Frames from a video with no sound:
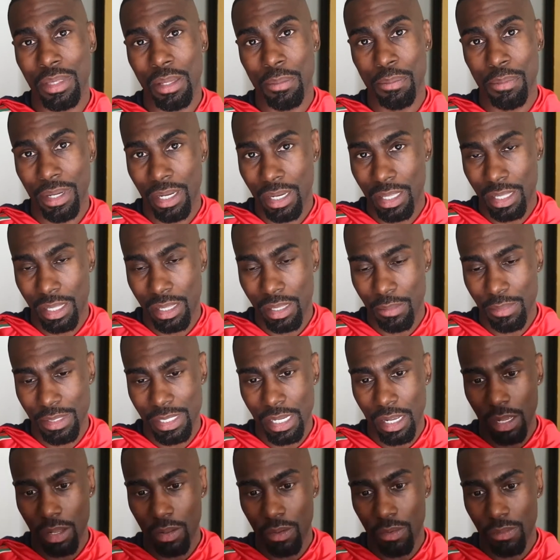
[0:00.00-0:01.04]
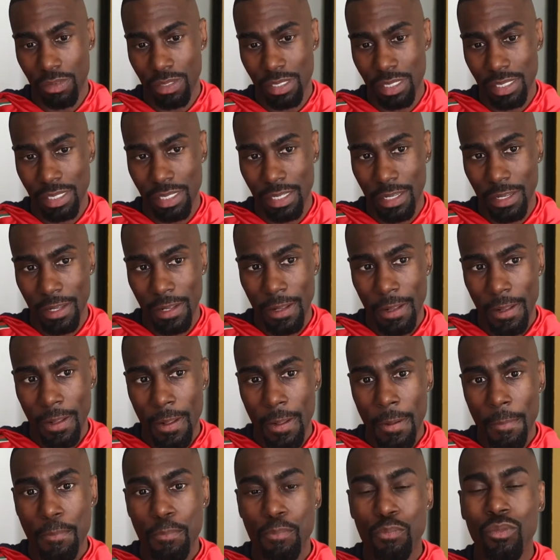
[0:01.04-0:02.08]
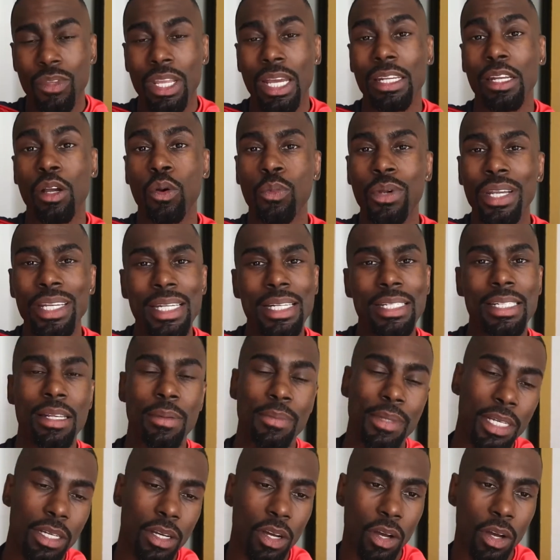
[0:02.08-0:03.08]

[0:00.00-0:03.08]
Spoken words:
something bigger than themselves. Now, we did